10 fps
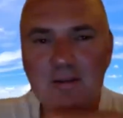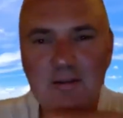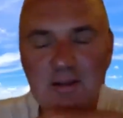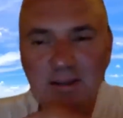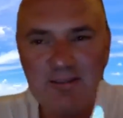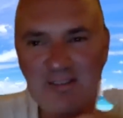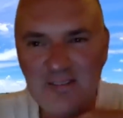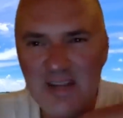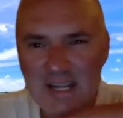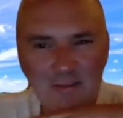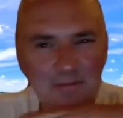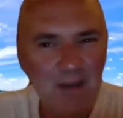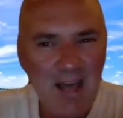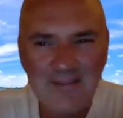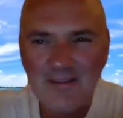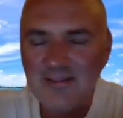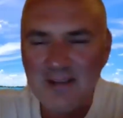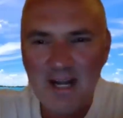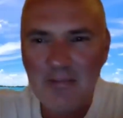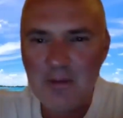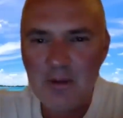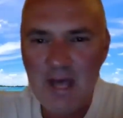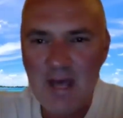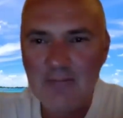this is like the fastest setup you can have.